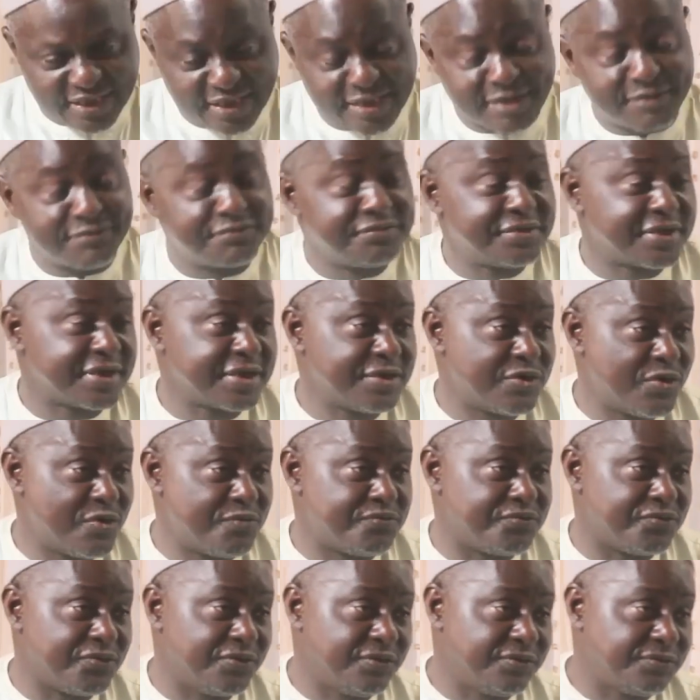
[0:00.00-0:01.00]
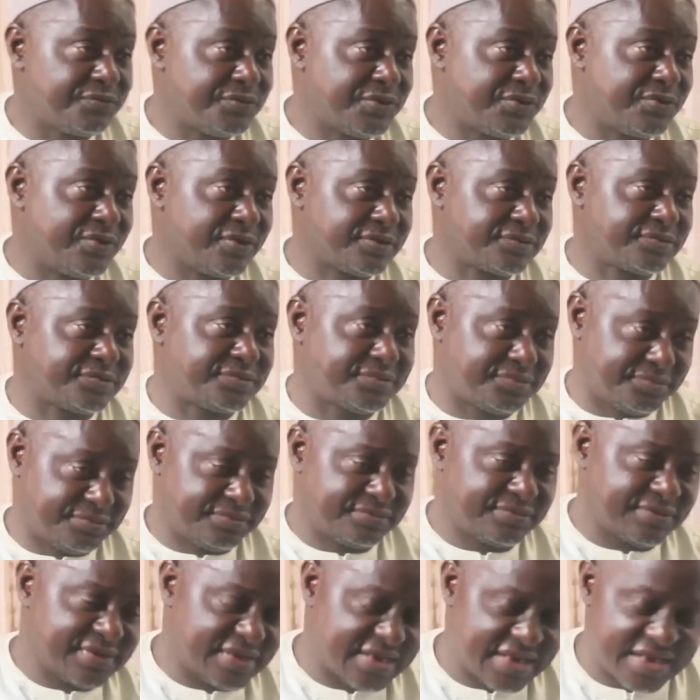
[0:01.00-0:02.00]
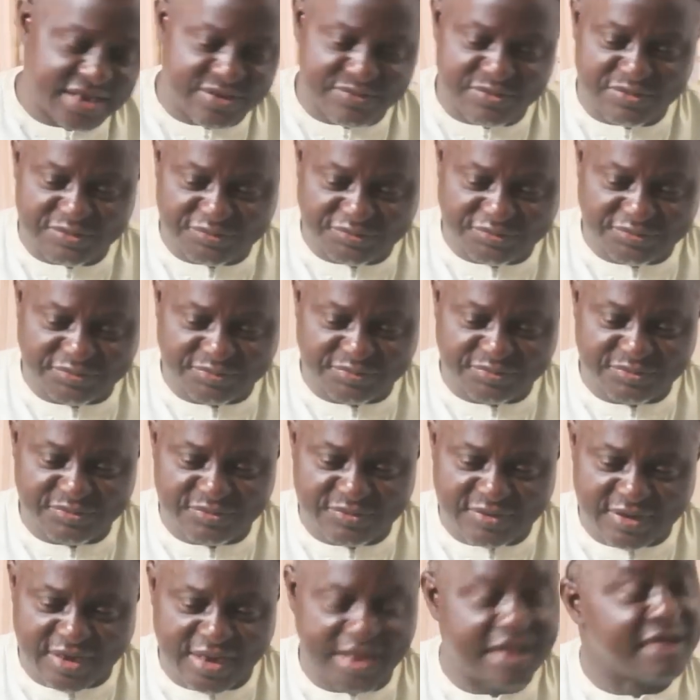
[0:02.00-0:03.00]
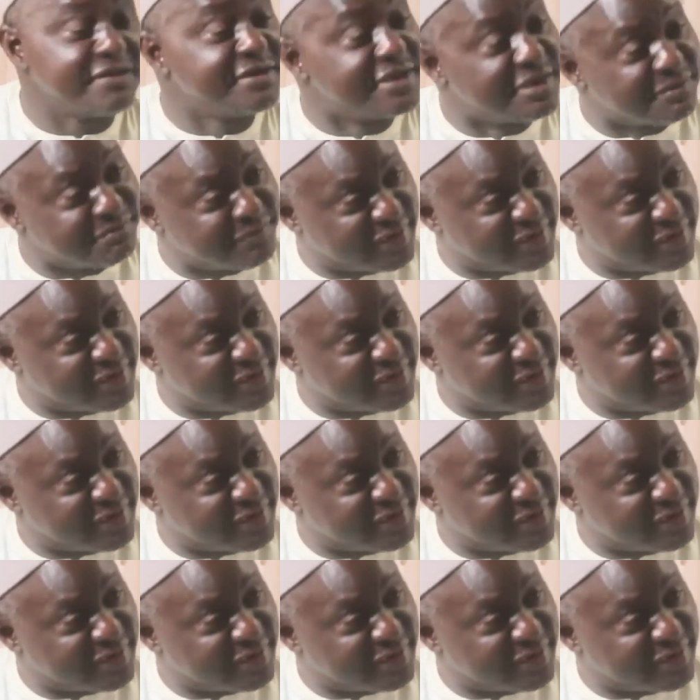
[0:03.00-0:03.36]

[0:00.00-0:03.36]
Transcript: I am very hopeful because I have a